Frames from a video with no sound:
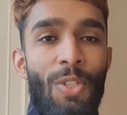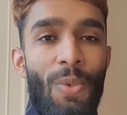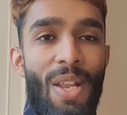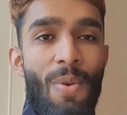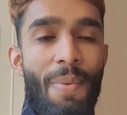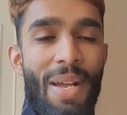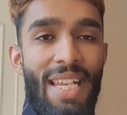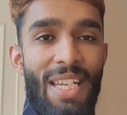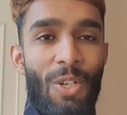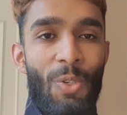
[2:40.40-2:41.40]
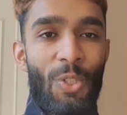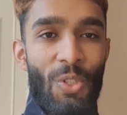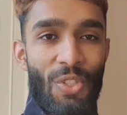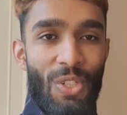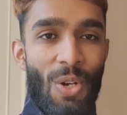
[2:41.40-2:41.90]
so now I'm at
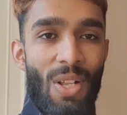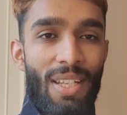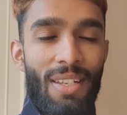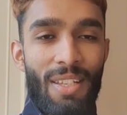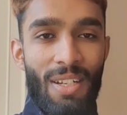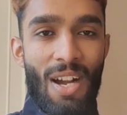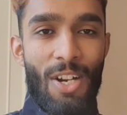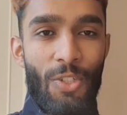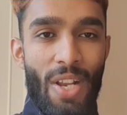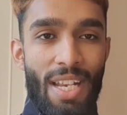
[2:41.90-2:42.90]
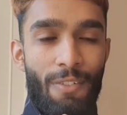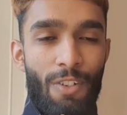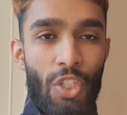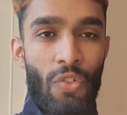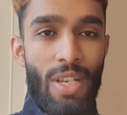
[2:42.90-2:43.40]
EcoTune Scotland. The car's ready
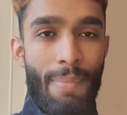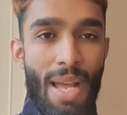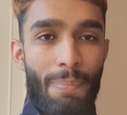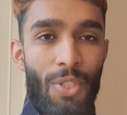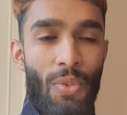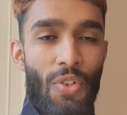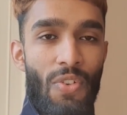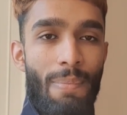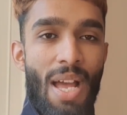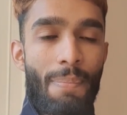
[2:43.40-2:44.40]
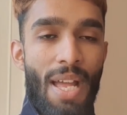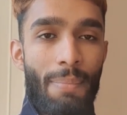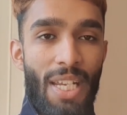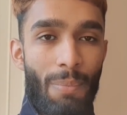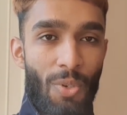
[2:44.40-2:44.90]
for its remap. So the remap
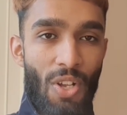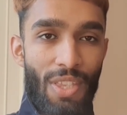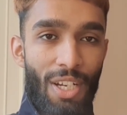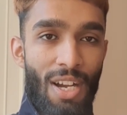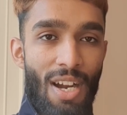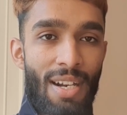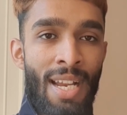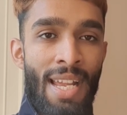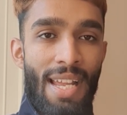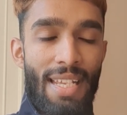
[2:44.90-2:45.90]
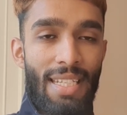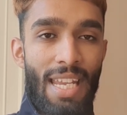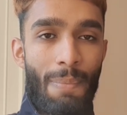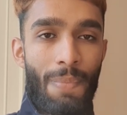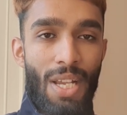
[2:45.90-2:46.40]
I'm getting put on the car is
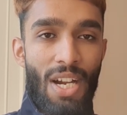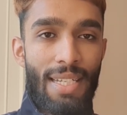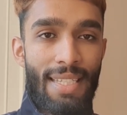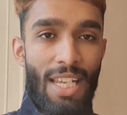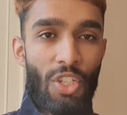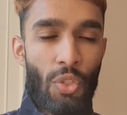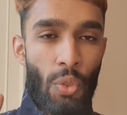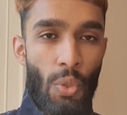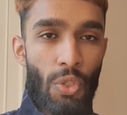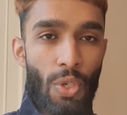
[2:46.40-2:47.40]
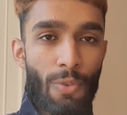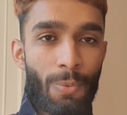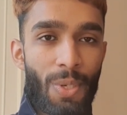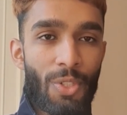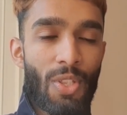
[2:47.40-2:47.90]
APR Stage 2
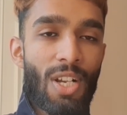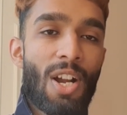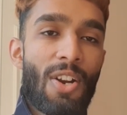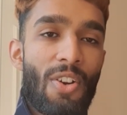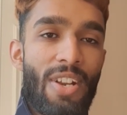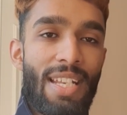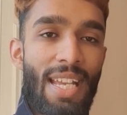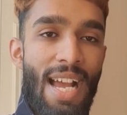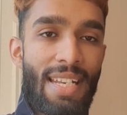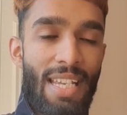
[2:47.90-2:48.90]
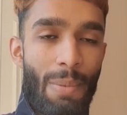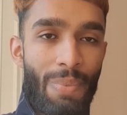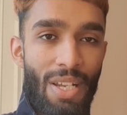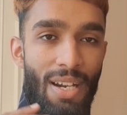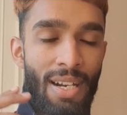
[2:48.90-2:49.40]
software. So the car already had
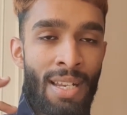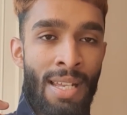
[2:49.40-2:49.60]
APR